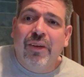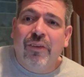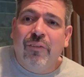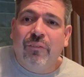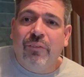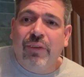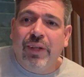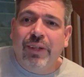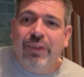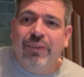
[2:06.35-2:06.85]

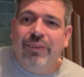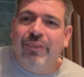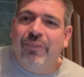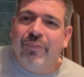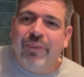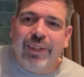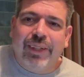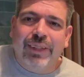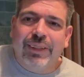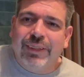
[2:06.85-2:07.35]

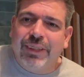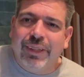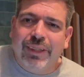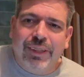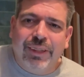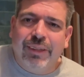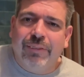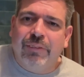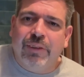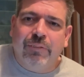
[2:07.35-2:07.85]
we
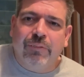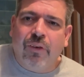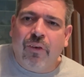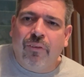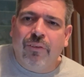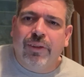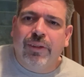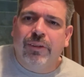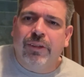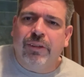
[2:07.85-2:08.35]
continue to be
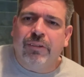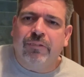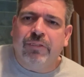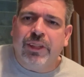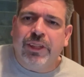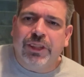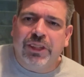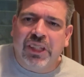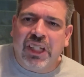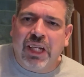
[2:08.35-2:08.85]
molded and be
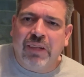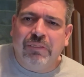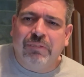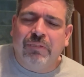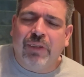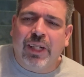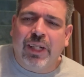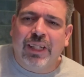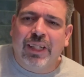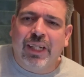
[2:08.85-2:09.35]
shaped
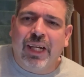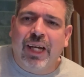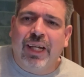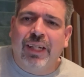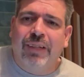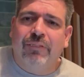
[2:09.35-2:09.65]
by God,